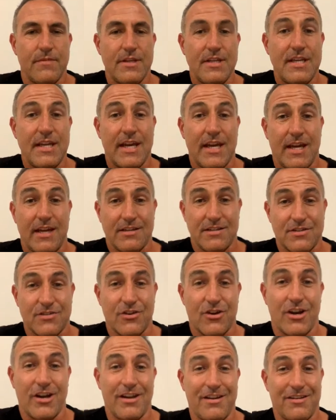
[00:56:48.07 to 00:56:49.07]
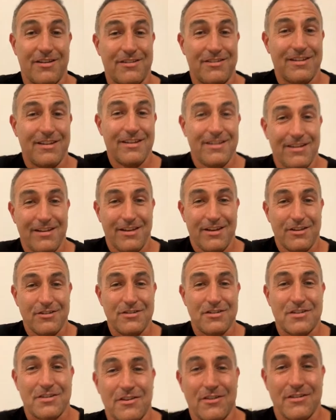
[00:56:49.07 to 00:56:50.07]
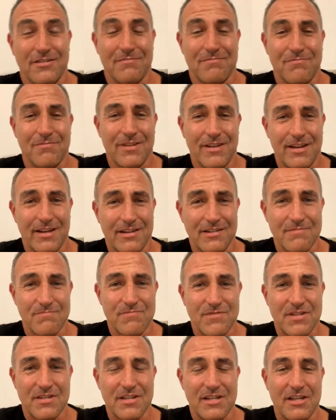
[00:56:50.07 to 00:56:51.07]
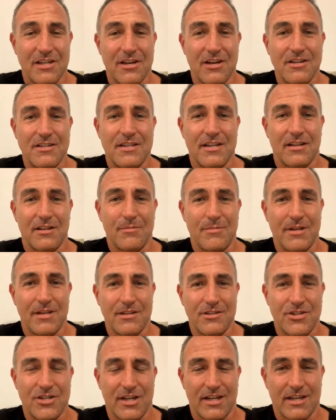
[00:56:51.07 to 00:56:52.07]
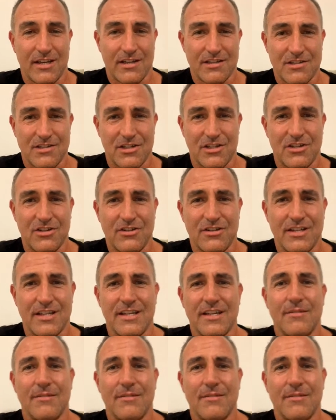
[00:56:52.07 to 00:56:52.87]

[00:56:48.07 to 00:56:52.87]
Yeah, sorry. Just got our CEO telling me to check our security.